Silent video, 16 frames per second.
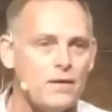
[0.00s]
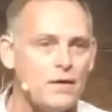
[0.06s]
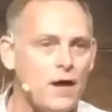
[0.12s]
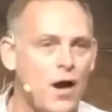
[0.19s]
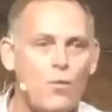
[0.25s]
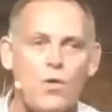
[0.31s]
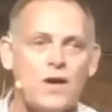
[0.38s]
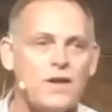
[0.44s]

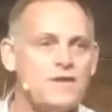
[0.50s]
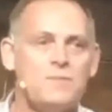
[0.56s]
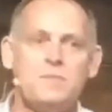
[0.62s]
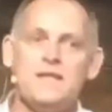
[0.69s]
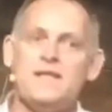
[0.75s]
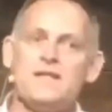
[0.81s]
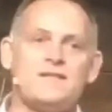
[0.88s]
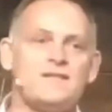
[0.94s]
I want it to
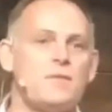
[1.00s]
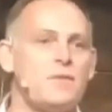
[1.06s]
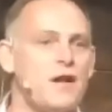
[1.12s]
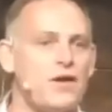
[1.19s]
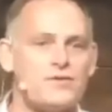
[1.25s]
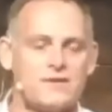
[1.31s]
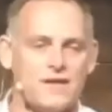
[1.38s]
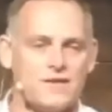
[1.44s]
be that someone
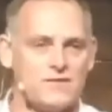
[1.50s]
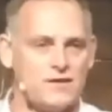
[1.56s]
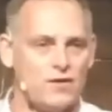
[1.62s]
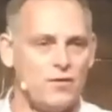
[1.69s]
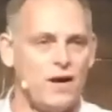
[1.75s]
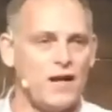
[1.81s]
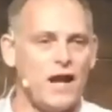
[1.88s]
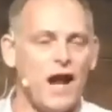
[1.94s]
else gets the
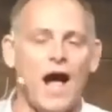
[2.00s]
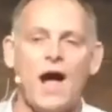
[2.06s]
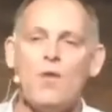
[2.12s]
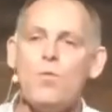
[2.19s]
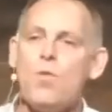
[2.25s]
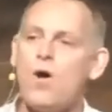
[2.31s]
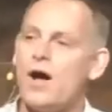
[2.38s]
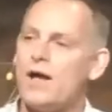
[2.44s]
credit. I
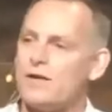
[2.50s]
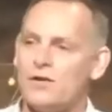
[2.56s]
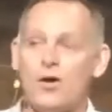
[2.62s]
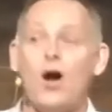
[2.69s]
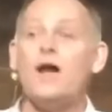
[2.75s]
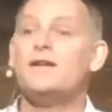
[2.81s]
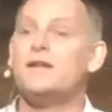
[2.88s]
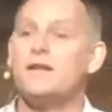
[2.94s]
want
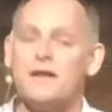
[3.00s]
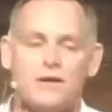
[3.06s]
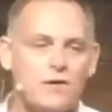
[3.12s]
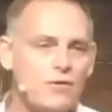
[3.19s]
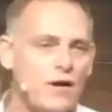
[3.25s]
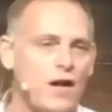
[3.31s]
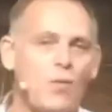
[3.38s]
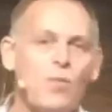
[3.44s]
God to get the
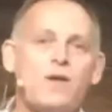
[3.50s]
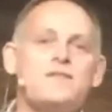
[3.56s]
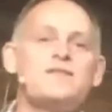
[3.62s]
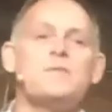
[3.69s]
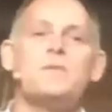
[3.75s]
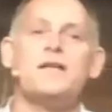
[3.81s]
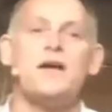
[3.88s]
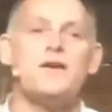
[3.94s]
credit. I want
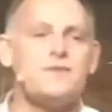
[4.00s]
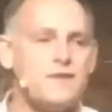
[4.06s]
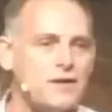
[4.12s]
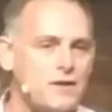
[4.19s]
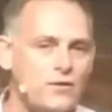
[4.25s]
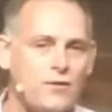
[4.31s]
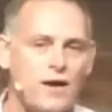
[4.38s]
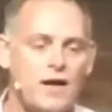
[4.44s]
somebody else to
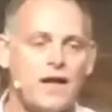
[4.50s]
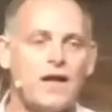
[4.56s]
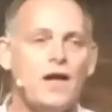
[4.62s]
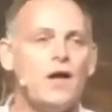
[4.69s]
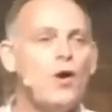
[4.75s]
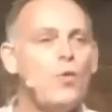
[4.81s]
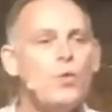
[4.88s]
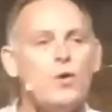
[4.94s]
get the credit.
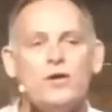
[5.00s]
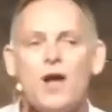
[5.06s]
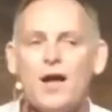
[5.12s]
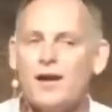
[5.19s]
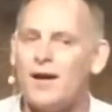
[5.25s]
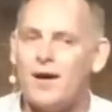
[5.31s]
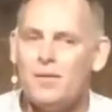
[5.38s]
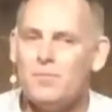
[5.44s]
We're
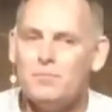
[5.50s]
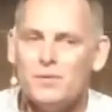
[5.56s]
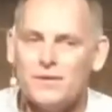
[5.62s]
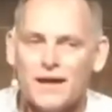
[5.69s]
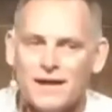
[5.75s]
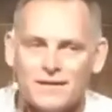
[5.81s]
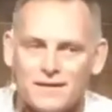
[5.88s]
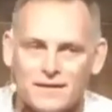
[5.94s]
not humble
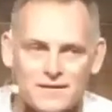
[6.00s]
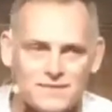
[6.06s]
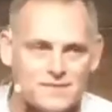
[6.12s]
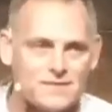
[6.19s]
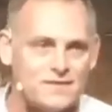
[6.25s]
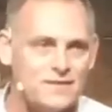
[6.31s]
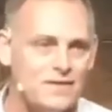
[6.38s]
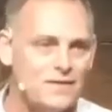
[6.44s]
like this.